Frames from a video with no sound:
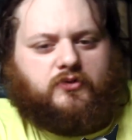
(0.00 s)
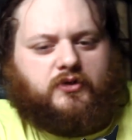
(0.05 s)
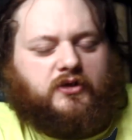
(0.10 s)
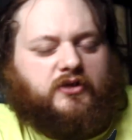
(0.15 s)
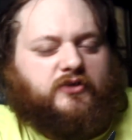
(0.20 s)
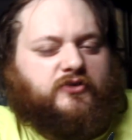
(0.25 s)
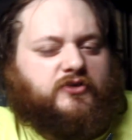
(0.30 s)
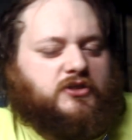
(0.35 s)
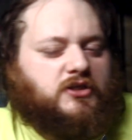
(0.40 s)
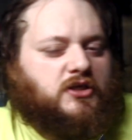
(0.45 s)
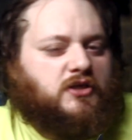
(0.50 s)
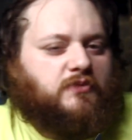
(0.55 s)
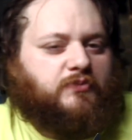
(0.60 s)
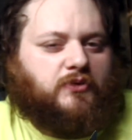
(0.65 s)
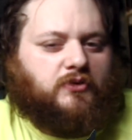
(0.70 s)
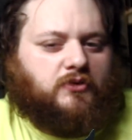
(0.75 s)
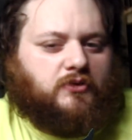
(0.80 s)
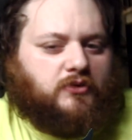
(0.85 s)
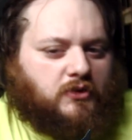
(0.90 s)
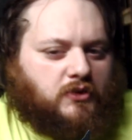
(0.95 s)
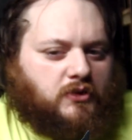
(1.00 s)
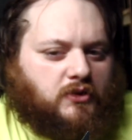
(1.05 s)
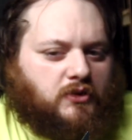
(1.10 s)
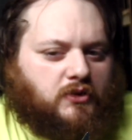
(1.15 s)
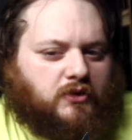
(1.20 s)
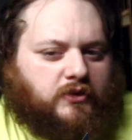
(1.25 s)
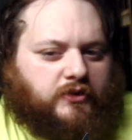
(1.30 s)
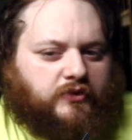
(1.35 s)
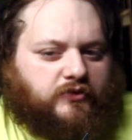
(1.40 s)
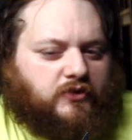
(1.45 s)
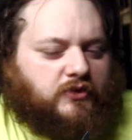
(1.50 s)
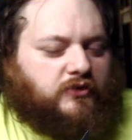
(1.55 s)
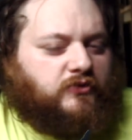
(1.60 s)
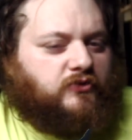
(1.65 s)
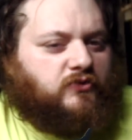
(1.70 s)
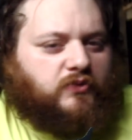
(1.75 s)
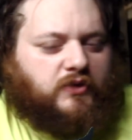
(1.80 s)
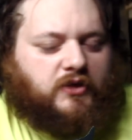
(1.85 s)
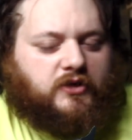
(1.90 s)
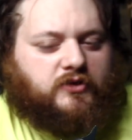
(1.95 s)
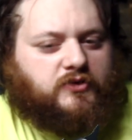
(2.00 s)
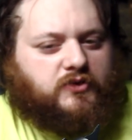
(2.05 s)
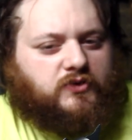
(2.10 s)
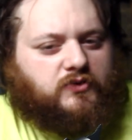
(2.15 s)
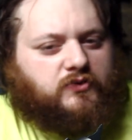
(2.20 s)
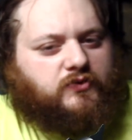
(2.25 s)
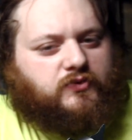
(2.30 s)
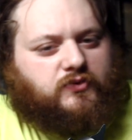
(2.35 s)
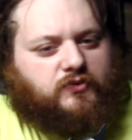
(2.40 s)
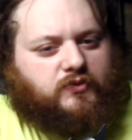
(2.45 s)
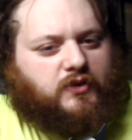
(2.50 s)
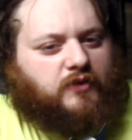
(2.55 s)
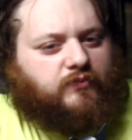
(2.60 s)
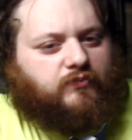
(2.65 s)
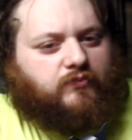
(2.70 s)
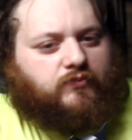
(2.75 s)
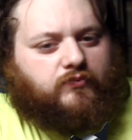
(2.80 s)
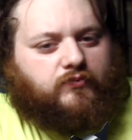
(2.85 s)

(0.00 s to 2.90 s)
It is cheaper because it is 22, so I